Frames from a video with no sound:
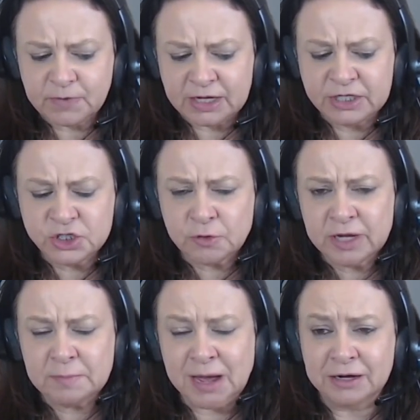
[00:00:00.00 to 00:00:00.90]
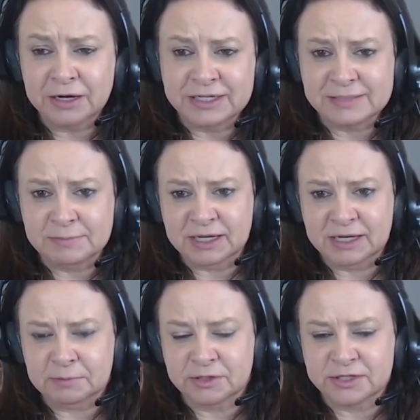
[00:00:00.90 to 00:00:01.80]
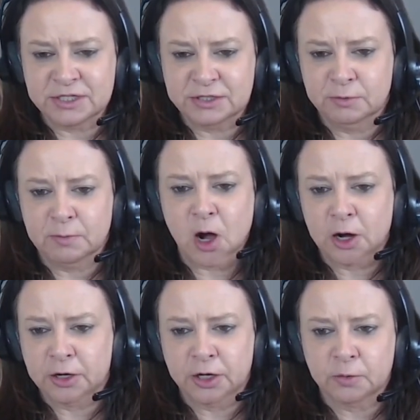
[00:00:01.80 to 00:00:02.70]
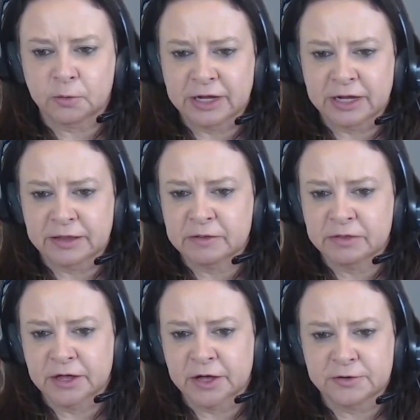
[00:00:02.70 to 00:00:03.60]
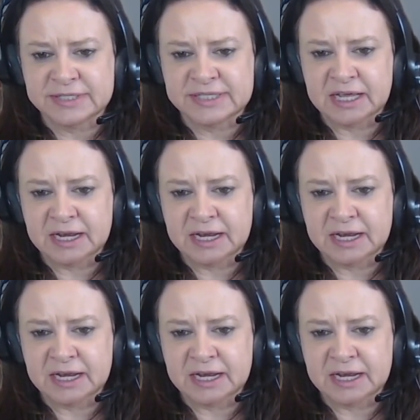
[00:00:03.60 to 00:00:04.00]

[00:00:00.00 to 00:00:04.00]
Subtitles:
enjoy about it is being able to partner with those that